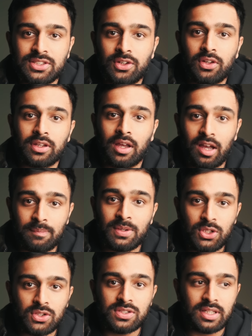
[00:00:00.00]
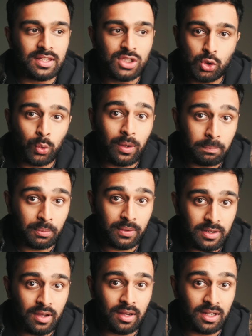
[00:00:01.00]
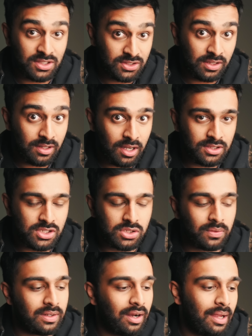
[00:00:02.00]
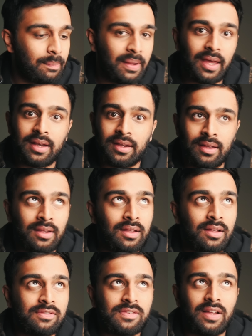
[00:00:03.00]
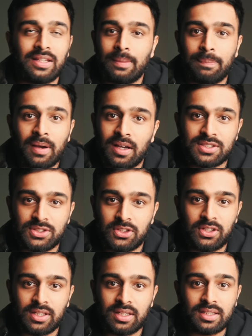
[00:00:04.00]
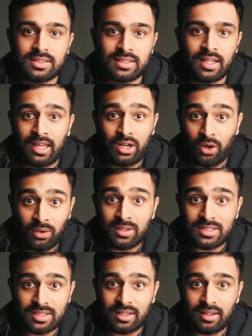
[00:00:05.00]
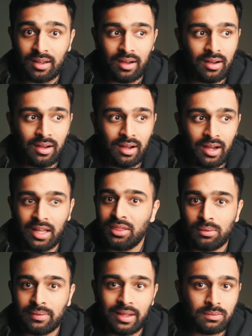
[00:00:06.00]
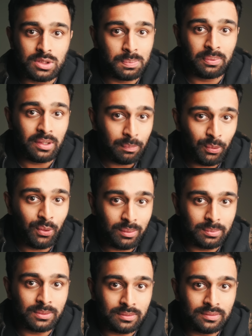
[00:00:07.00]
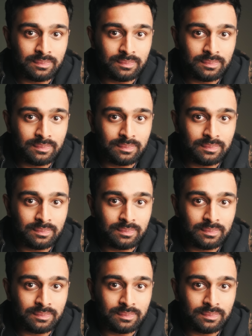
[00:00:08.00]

said earlier, I've been using the 12.9 inch, the largest screen iPad, for like the past 2 years. And honestly, I thought that was pretty portable.